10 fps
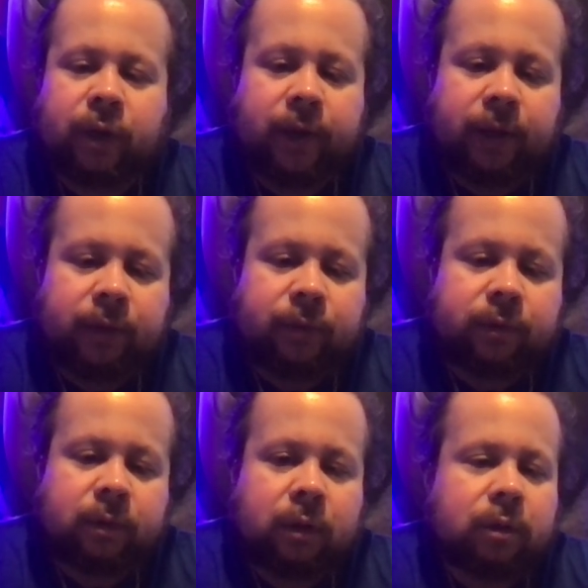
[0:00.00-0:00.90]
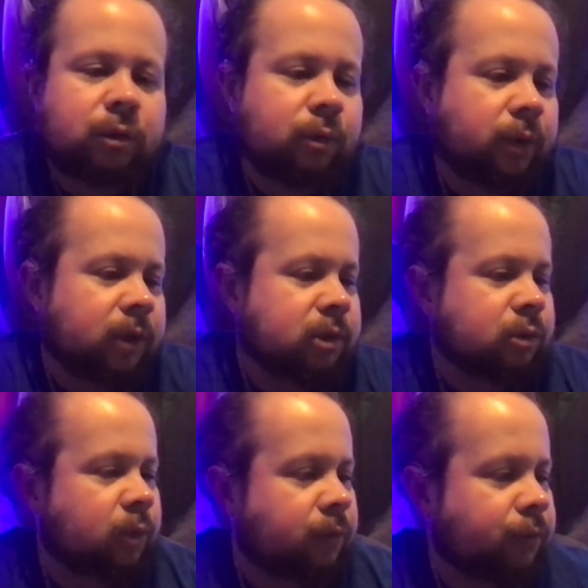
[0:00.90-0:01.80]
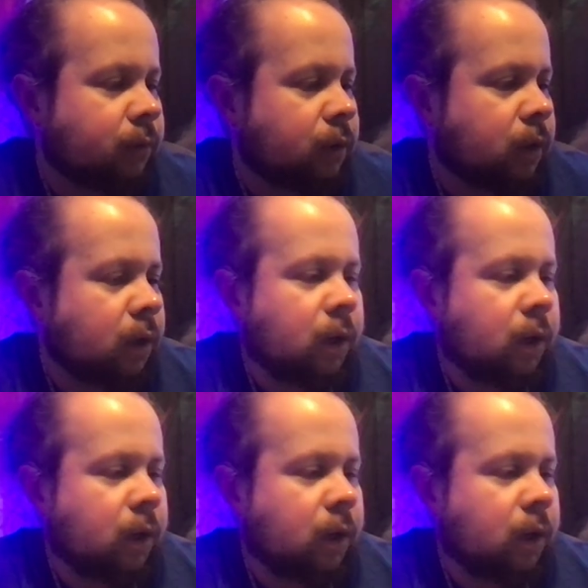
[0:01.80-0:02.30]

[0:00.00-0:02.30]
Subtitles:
8th, 2024.